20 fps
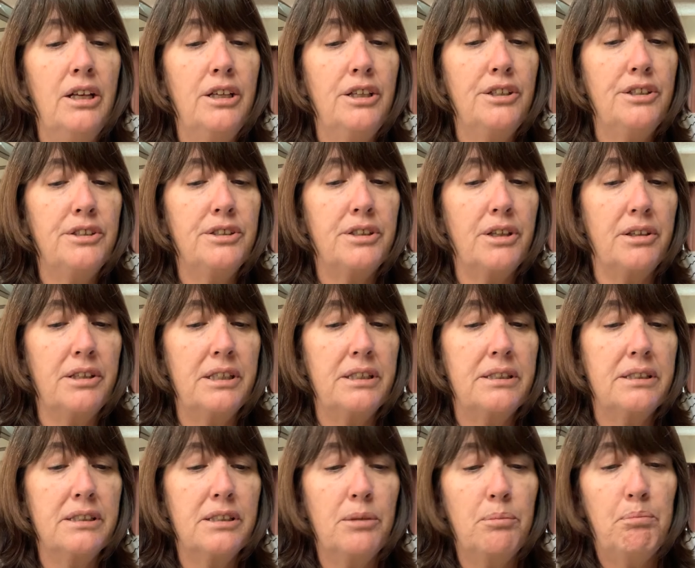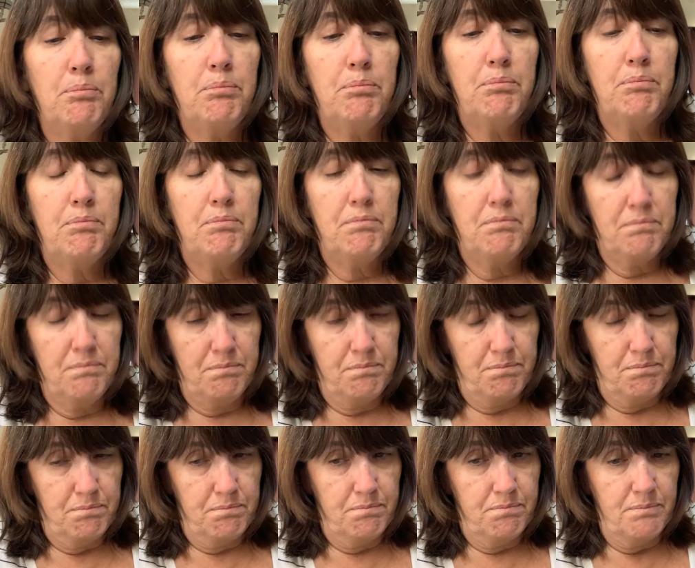So this is a
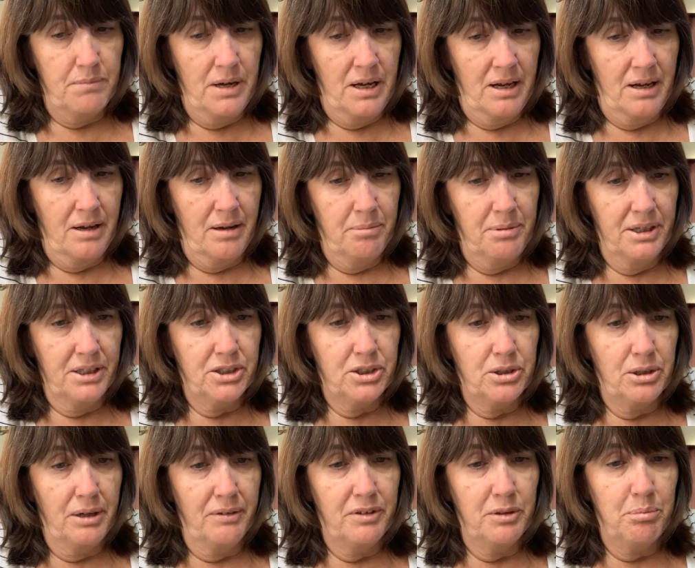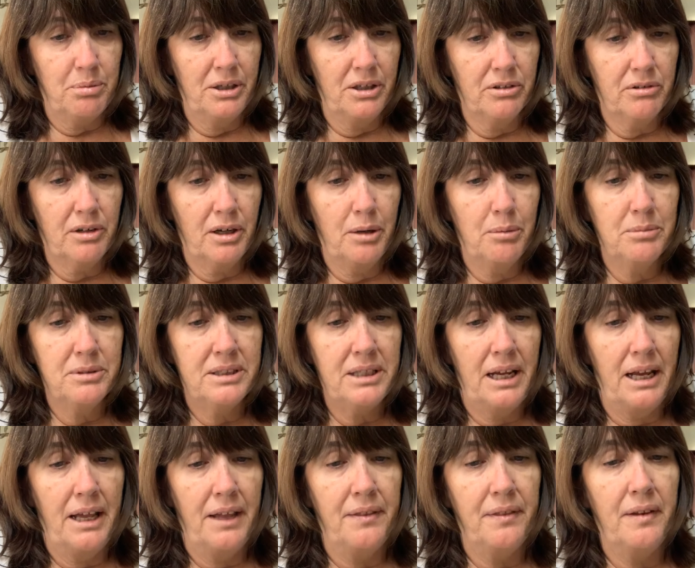picture of the Pilgrims
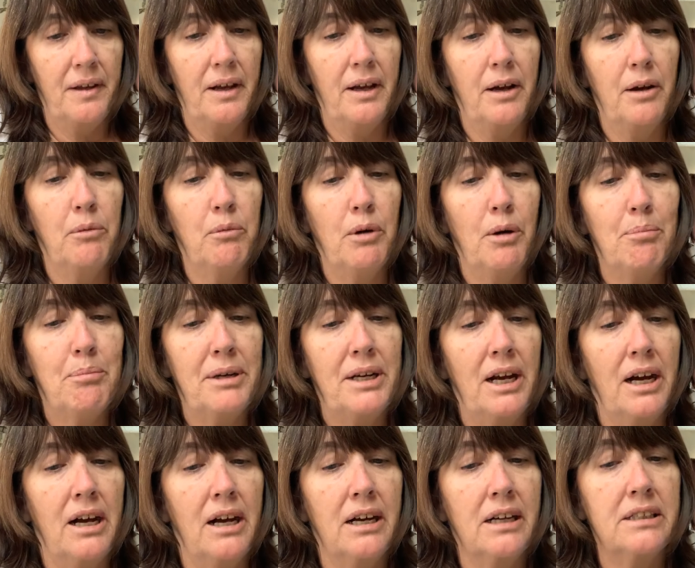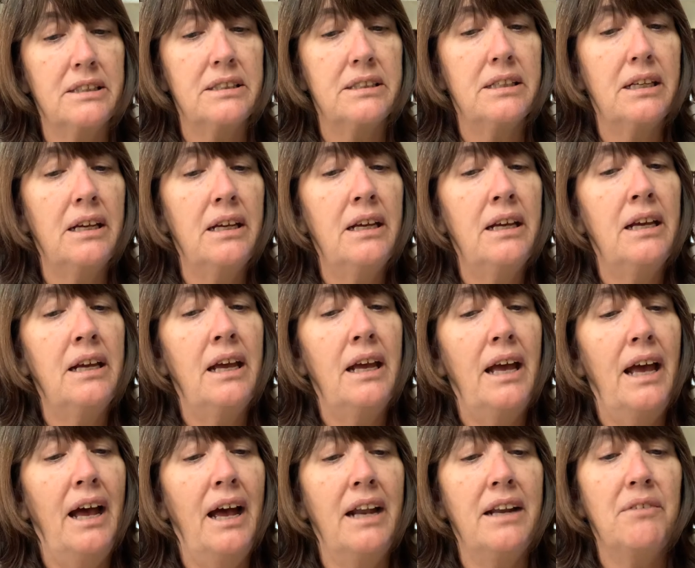and the Wampanoags
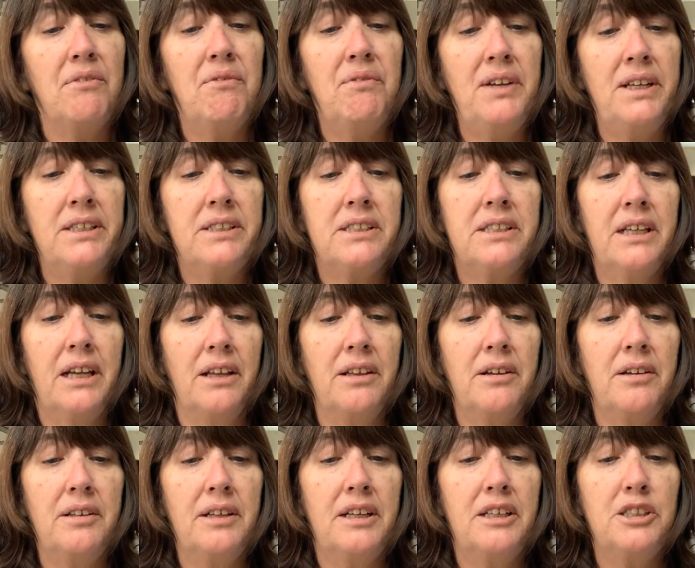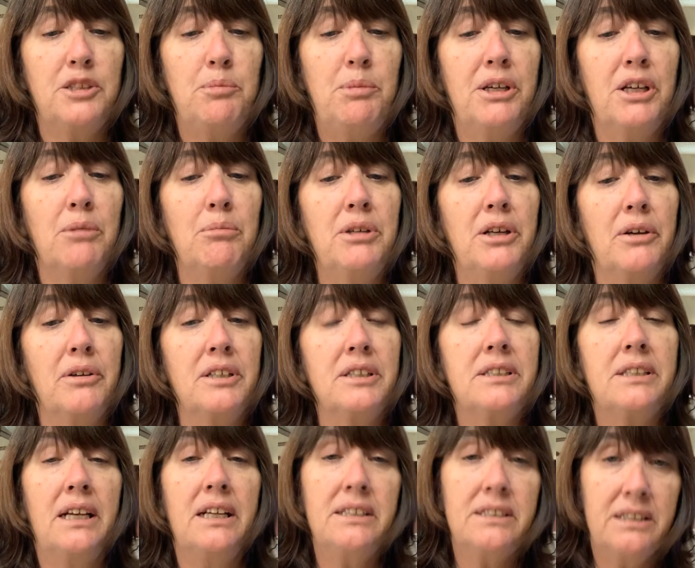had a feast together that has become known as
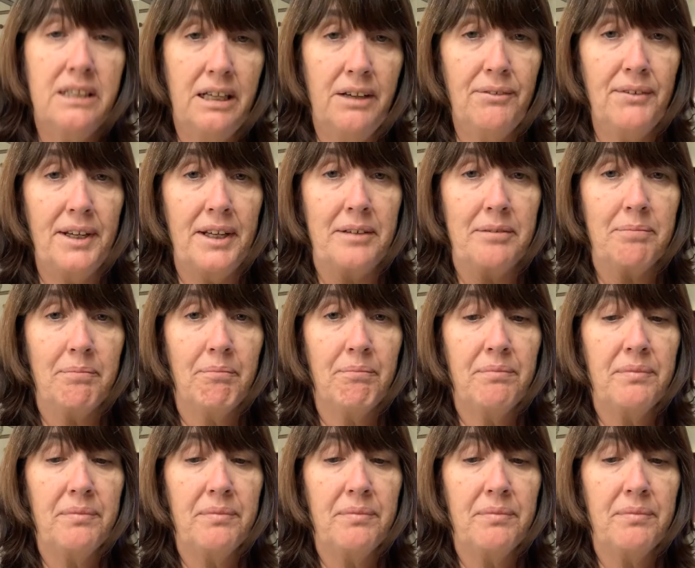Thanksgiving.